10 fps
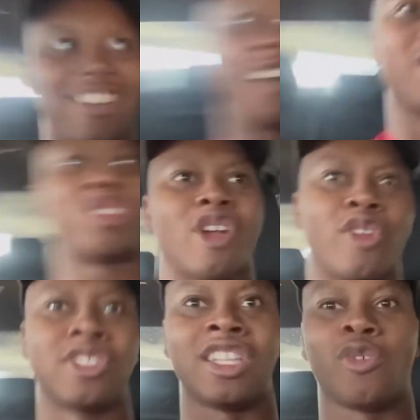all the
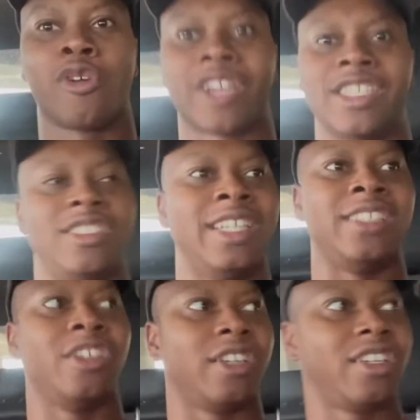struggles and the work it, it
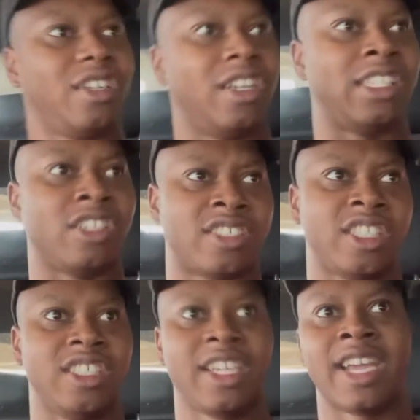took, it took to,
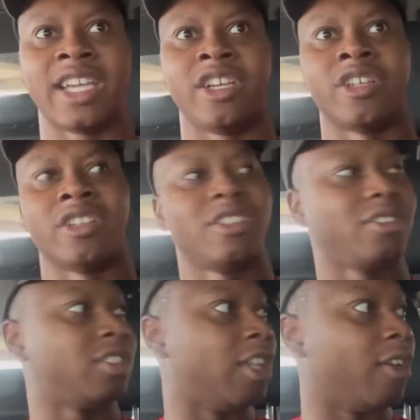to get here.
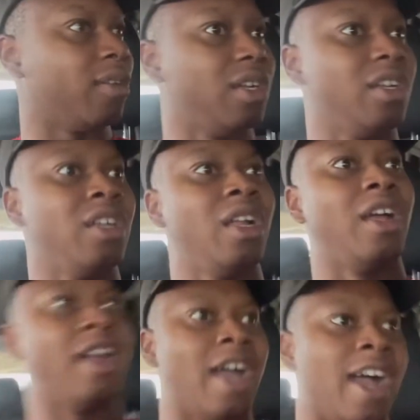So,
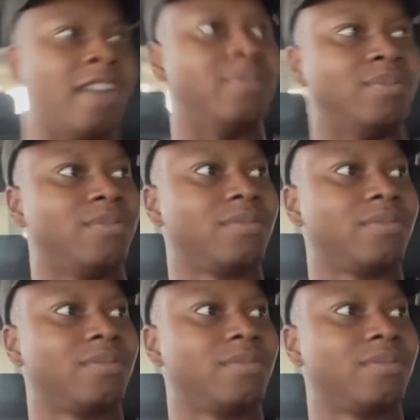um,